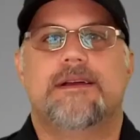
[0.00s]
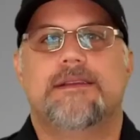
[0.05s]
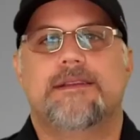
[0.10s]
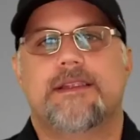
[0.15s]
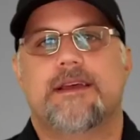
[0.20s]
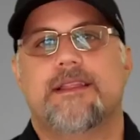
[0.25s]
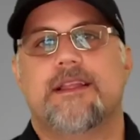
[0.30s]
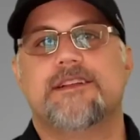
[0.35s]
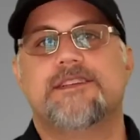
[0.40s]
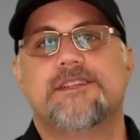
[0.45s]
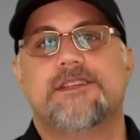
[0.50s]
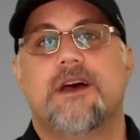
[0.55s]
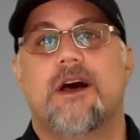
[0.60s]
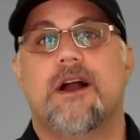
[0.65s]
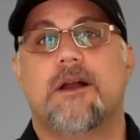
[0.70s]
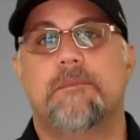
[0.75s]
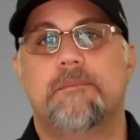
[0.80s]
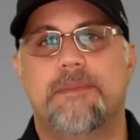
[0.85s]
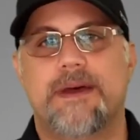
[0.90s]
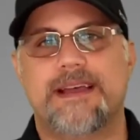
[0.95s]
Now let's
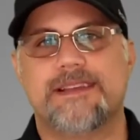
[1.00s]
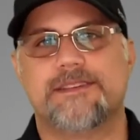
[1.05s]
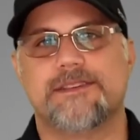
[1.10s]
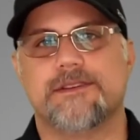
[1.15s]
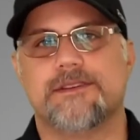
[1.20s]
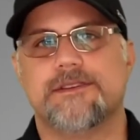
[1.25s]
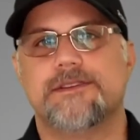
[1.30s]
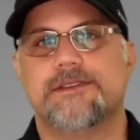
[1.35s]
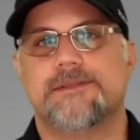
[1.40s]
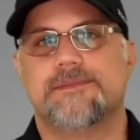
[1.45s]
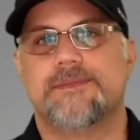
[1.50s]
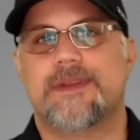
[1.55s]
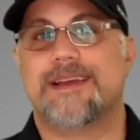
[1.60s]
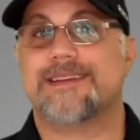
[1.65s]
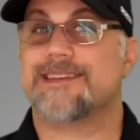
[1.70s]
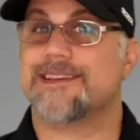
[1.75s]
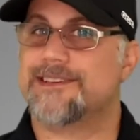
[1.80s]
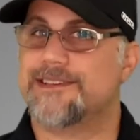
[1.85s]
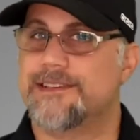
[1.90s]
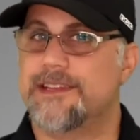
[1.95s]
talk bezels
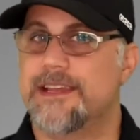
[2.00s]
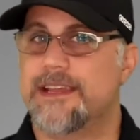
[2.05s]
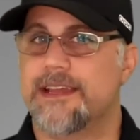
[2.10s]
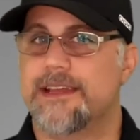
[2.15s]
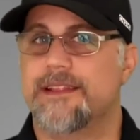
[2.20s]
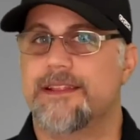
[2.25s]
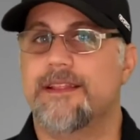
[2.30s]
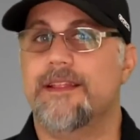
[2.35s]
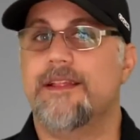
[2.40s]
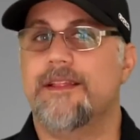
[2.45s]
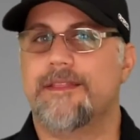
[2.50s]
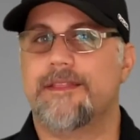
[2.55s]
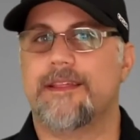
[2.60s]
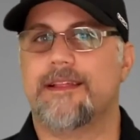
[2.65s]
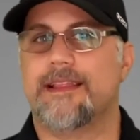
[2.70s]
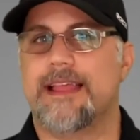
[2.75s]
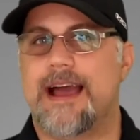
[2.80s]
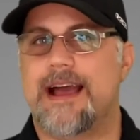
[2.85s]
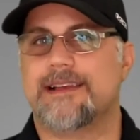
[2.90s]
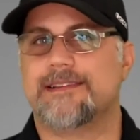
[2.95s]
as I sneak in the
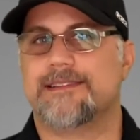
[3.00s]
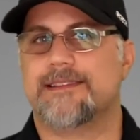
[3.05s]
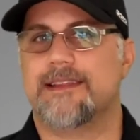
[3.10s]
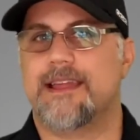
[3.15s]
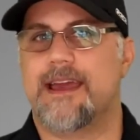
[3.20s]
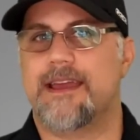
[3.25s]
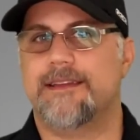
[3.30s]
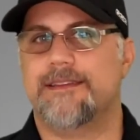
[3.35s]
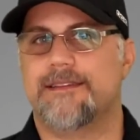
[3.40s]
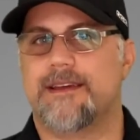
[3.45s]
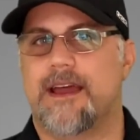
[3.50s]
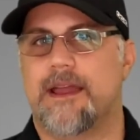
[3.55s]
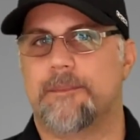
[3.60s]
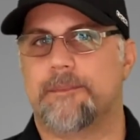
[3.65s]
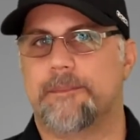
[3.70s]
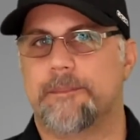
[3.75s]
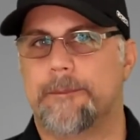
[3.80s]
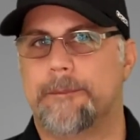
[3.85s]
last light type.